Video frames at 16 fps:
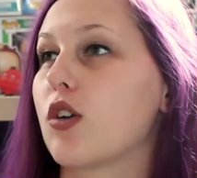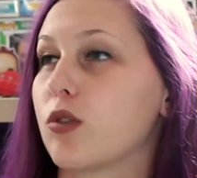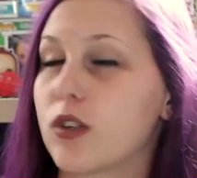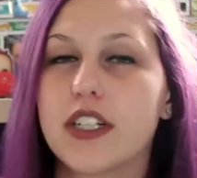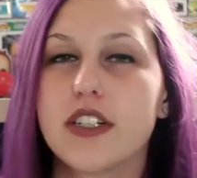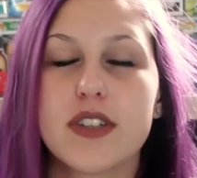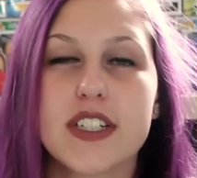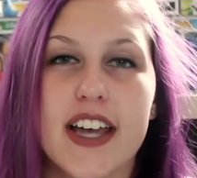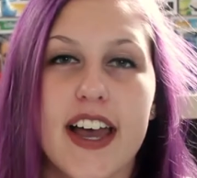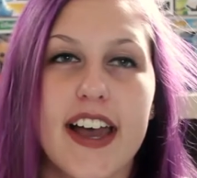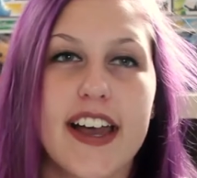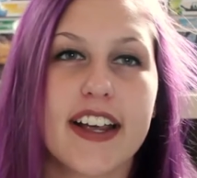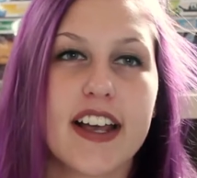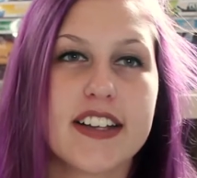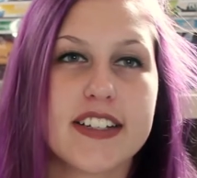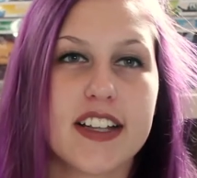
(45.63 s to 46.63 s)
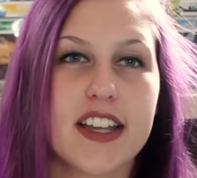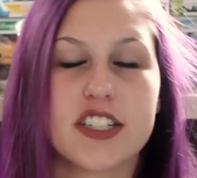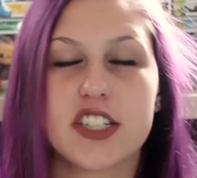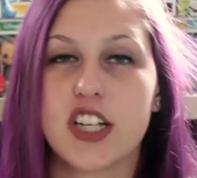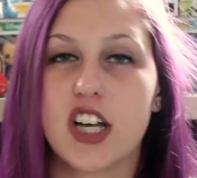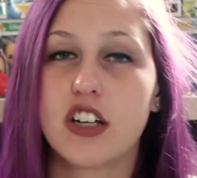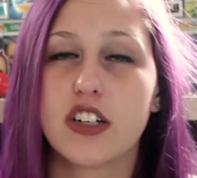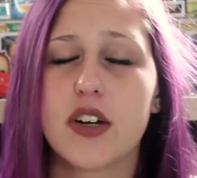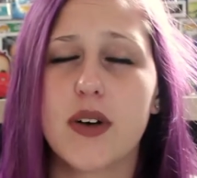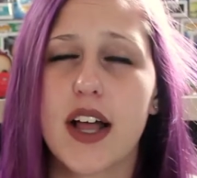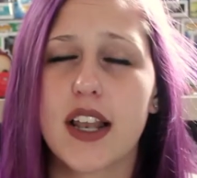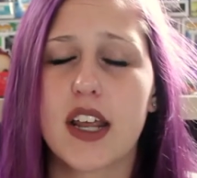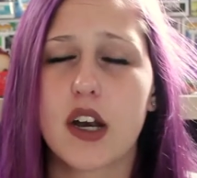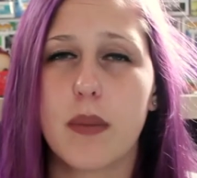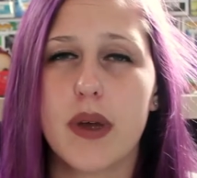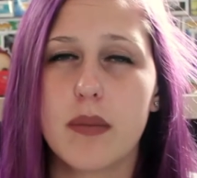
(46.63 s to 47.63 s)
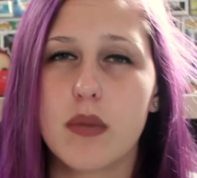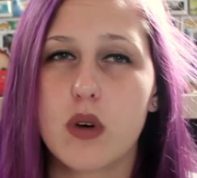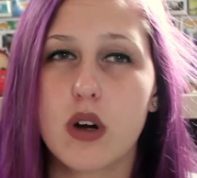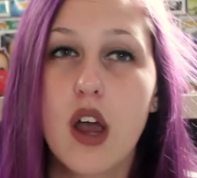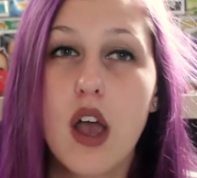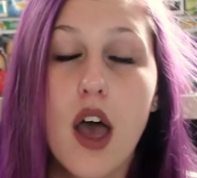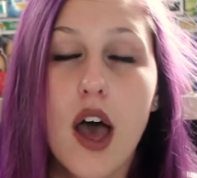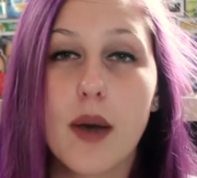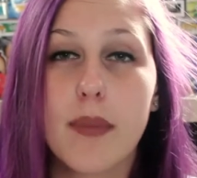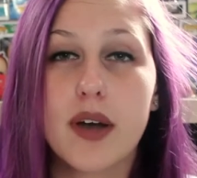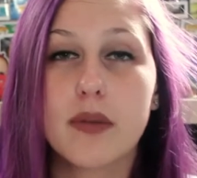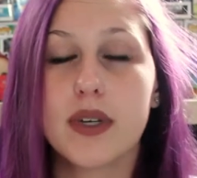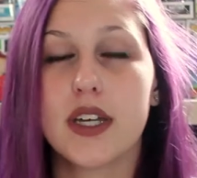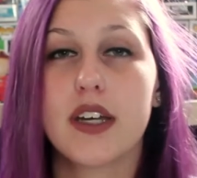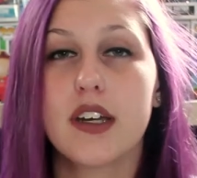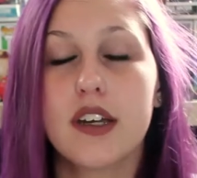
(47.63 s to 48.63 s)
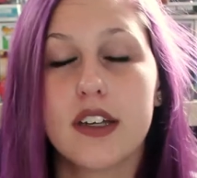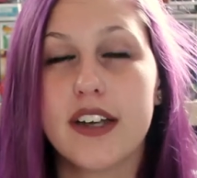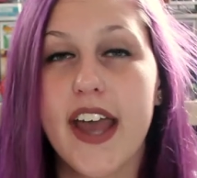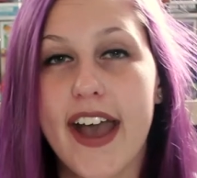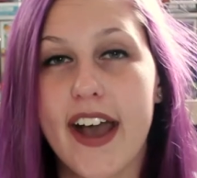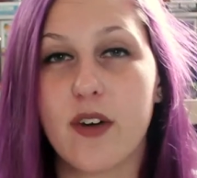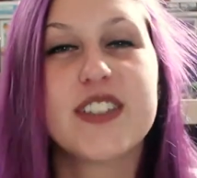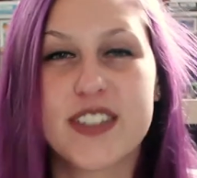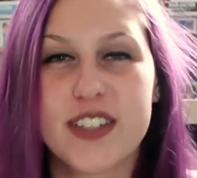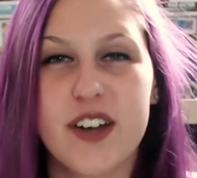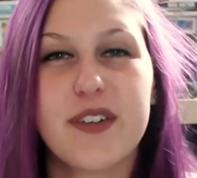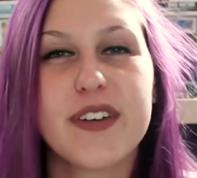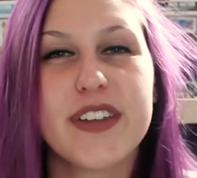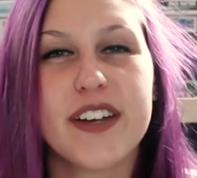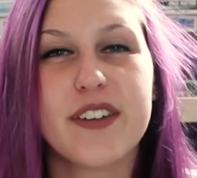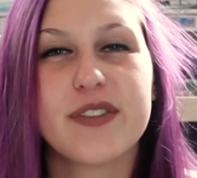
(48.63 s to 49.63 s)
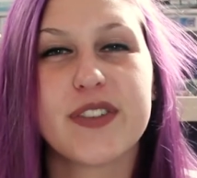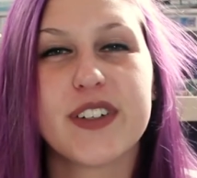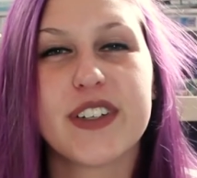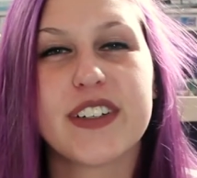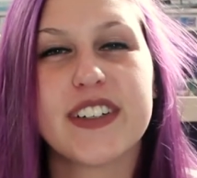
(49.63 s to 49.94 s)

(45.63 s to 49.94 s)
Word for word: redo the tag to let y'all know a little bit more about me now. So without further